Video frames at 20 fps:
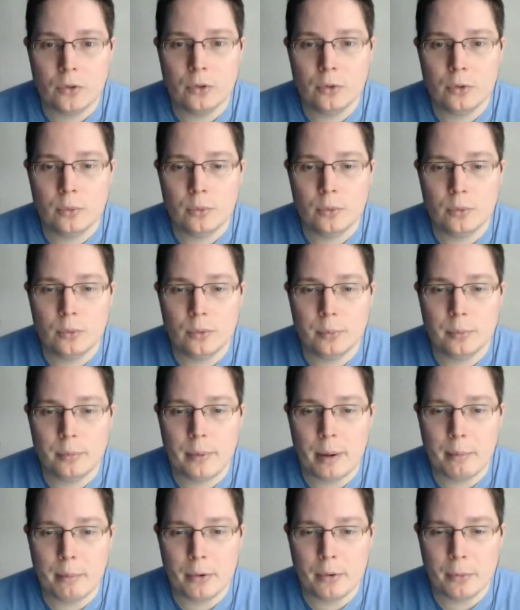you I'd,
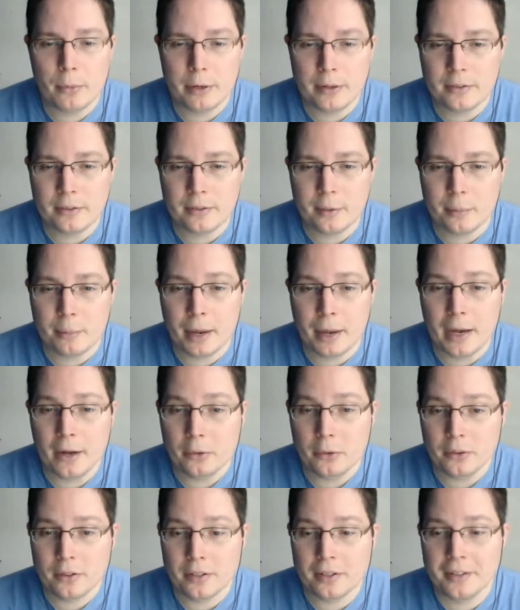remember what it's
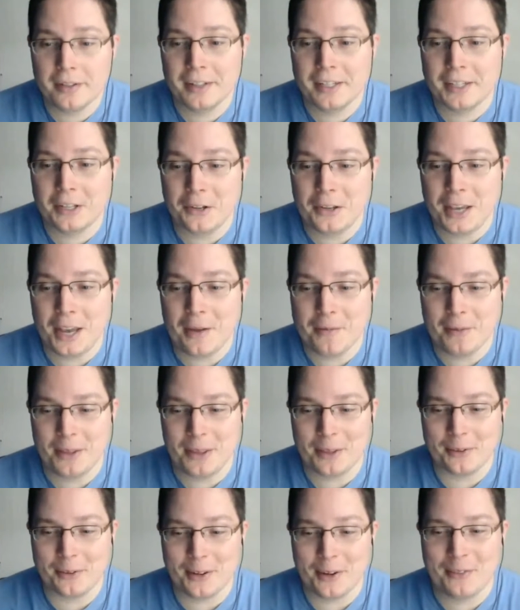about? Like, you gave me
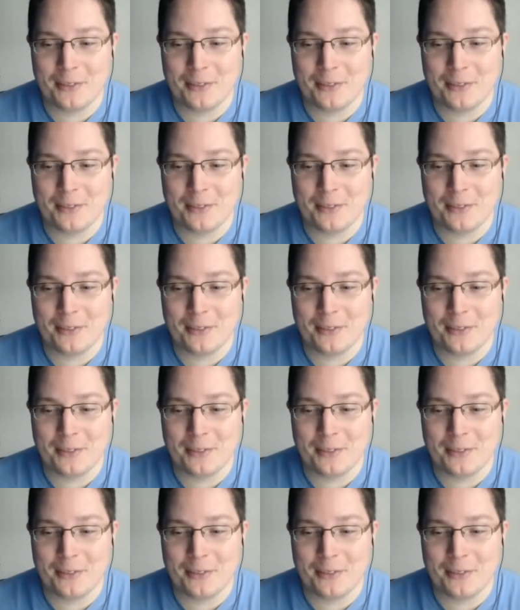the rough